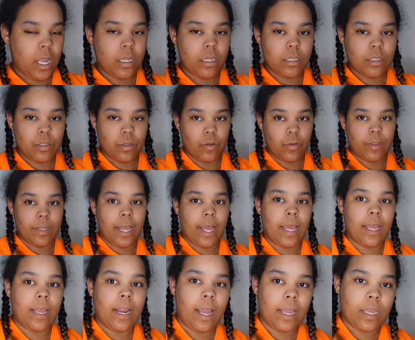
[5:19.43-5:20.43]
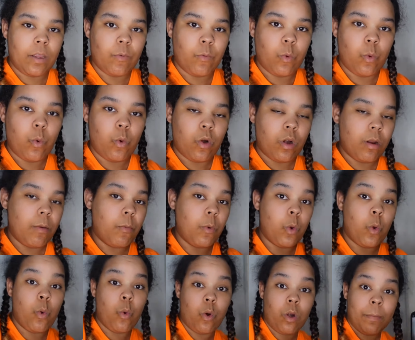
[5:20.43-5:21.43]
so that I can
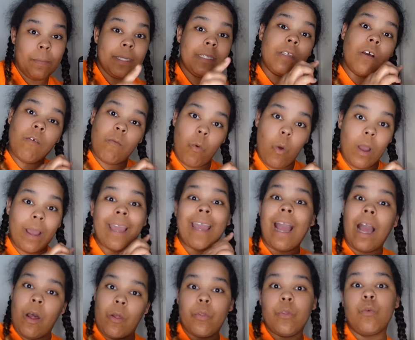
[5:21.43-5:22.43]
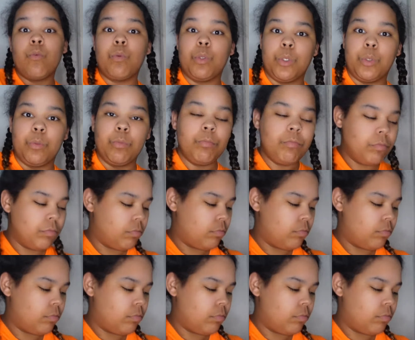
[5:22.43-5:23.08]
record myself walking out the room.